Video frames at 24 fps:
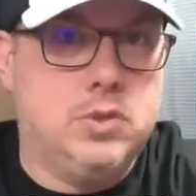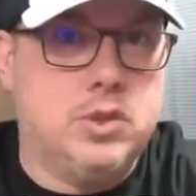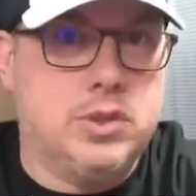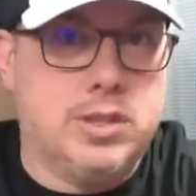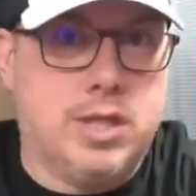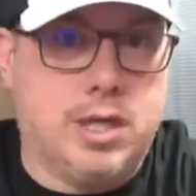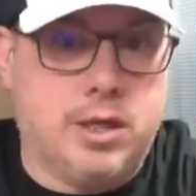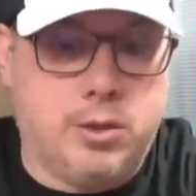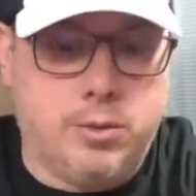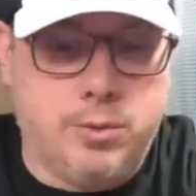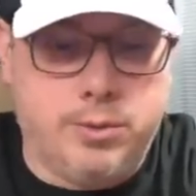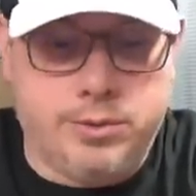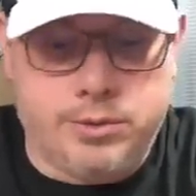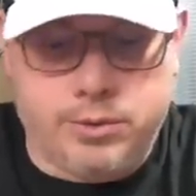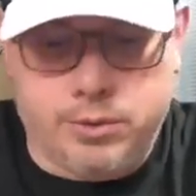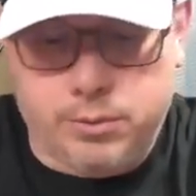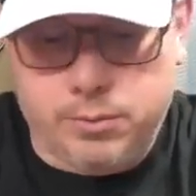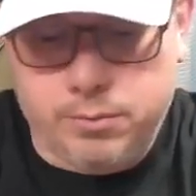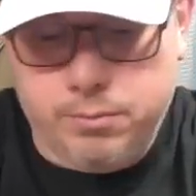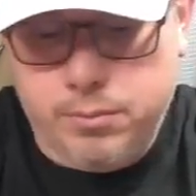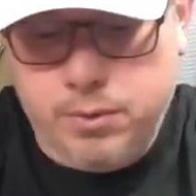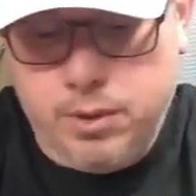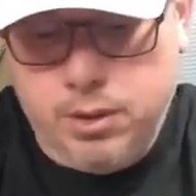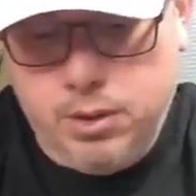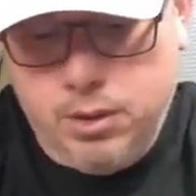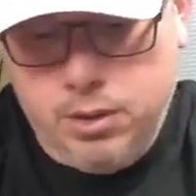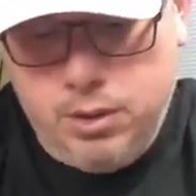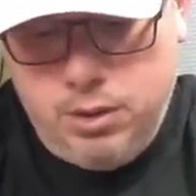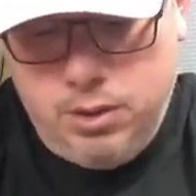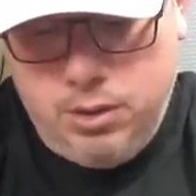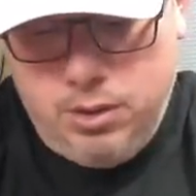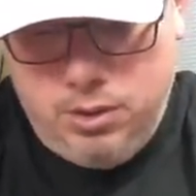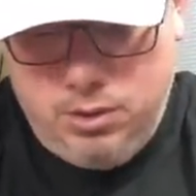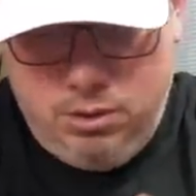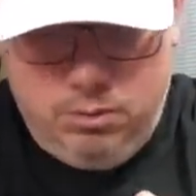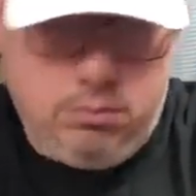Just not going to.
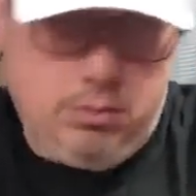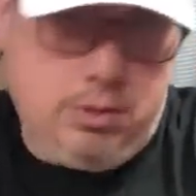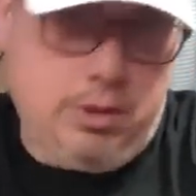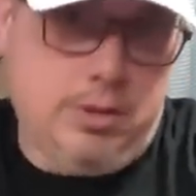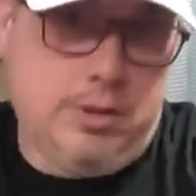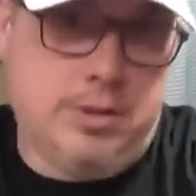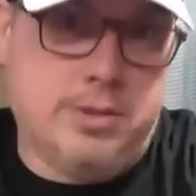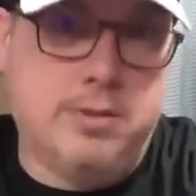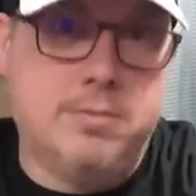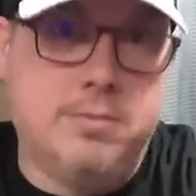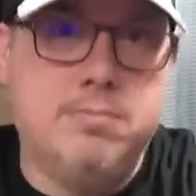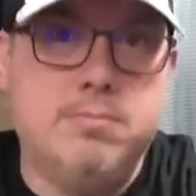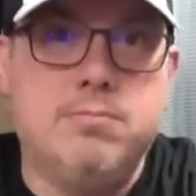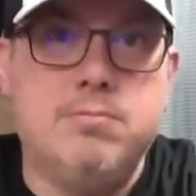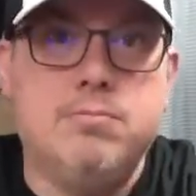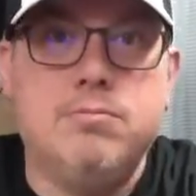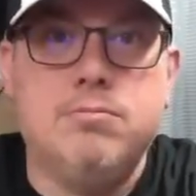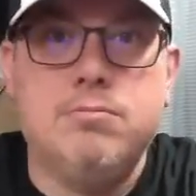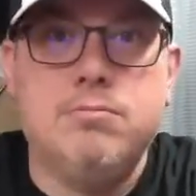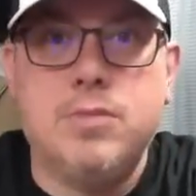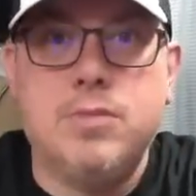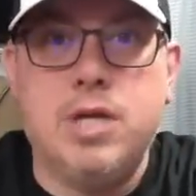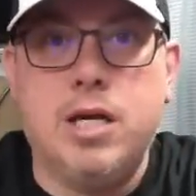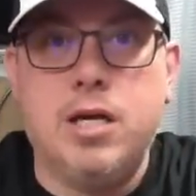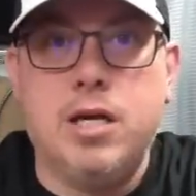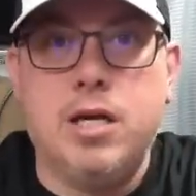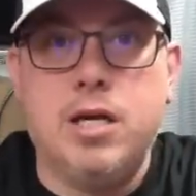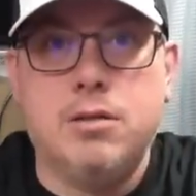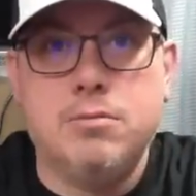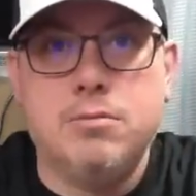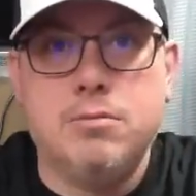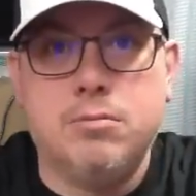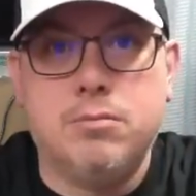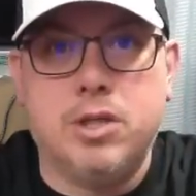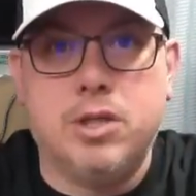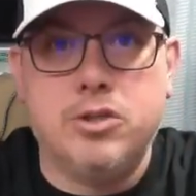Because, yeah,
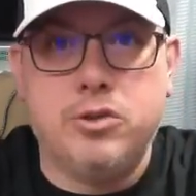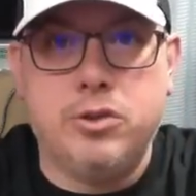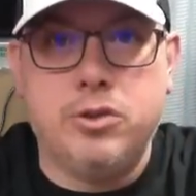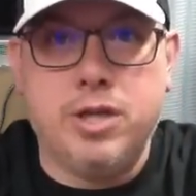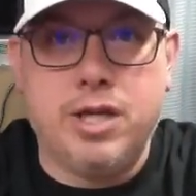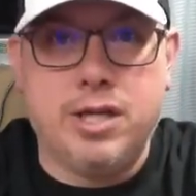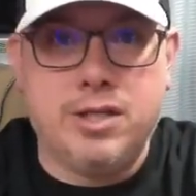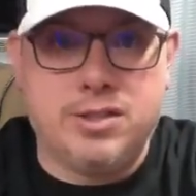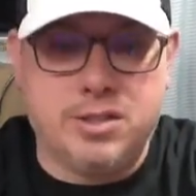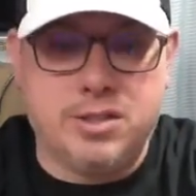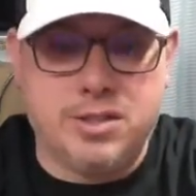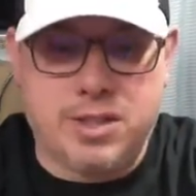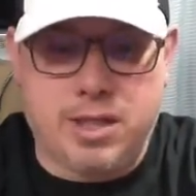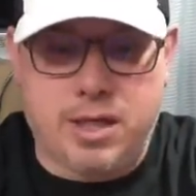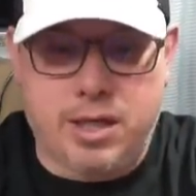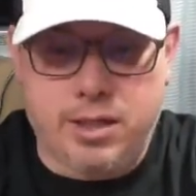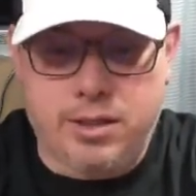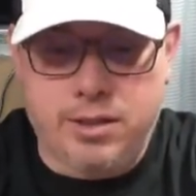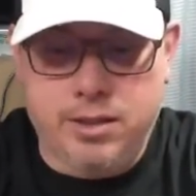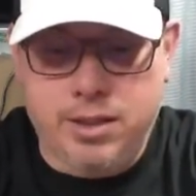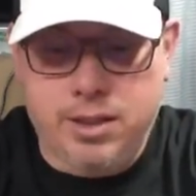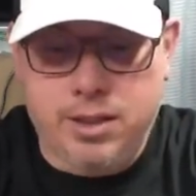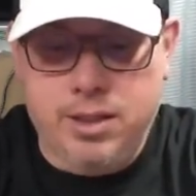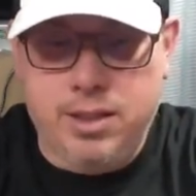let you guys decide.